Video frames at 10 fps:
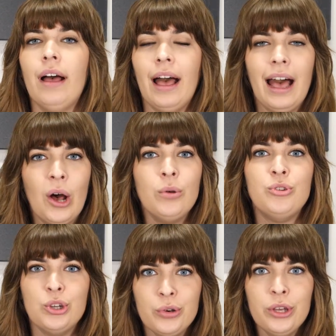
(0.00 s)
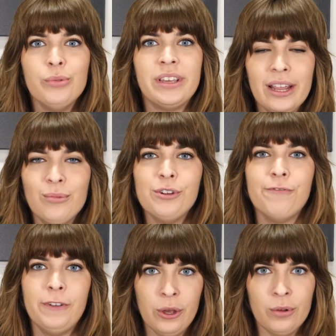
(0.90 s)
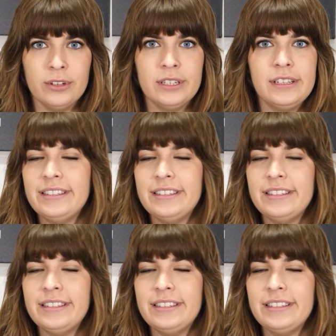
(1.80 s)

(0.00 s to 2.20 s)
how do you get reviews?